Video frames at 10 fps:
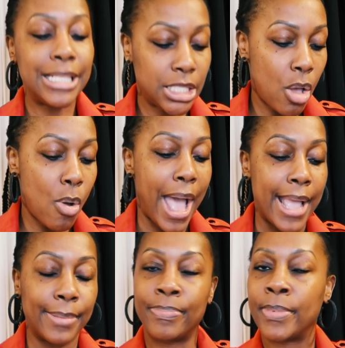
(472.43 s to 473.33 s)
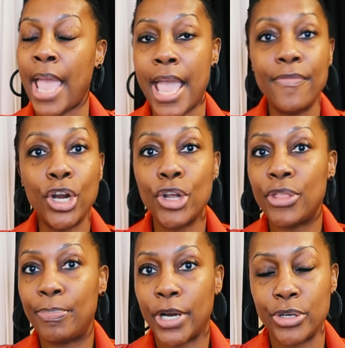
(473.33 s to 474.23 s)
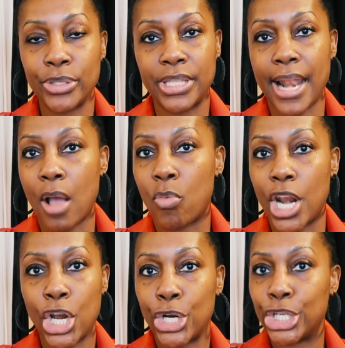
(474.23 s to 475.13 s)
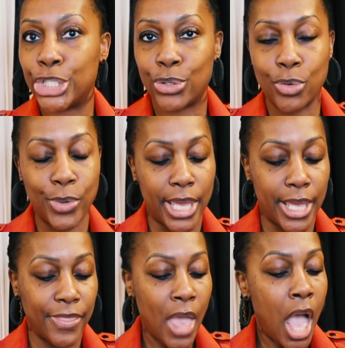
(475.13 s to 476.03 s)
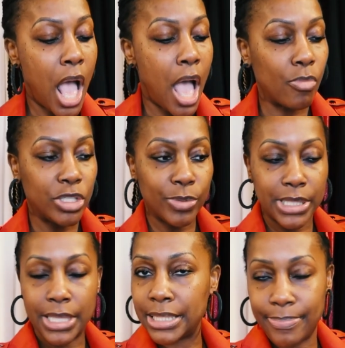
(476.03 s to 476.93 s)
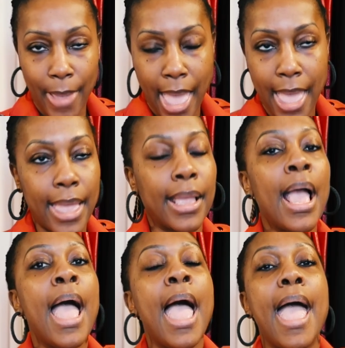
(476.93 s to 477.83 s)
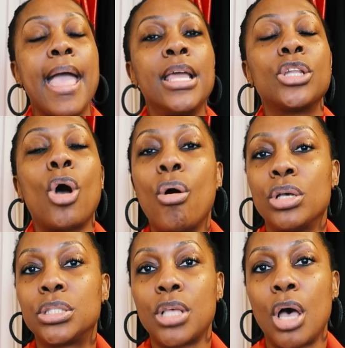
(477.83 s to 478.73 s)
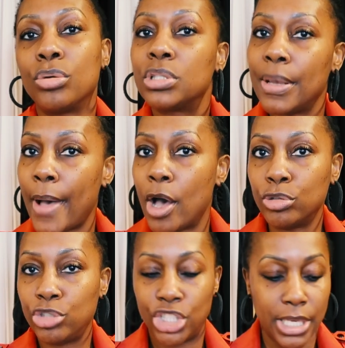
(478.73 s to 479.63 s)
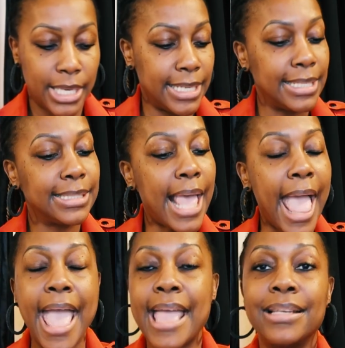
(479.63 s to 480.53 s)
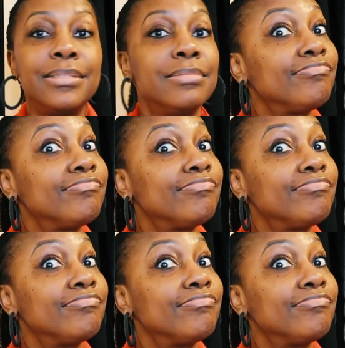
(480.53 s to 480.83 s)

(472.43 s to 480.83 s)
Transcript: And so I gave her the purse that I wanted her to do it with, which was this bag, and also some old jeans, and